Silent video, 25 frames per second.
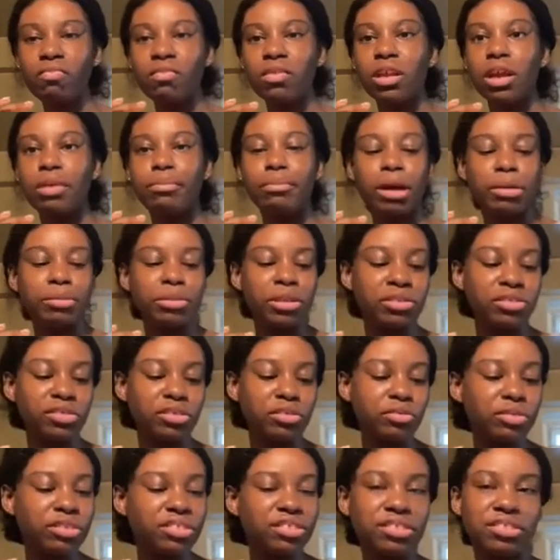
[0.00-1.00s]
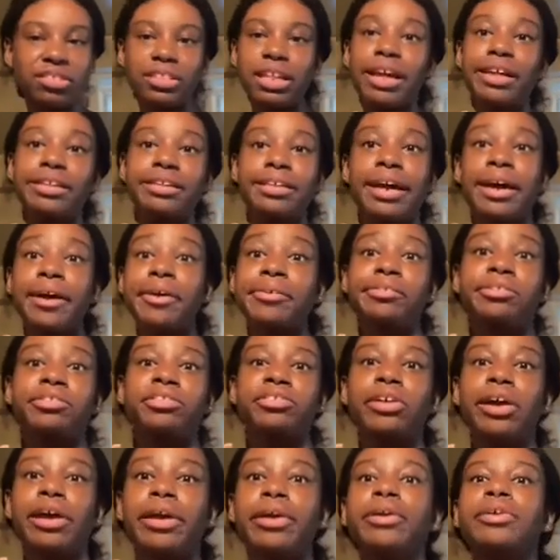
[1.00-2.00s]
my music wasn't that loud, so
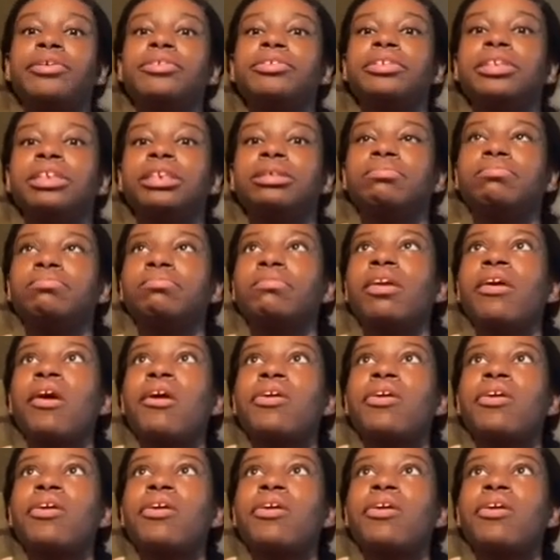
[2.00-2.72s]
I heard him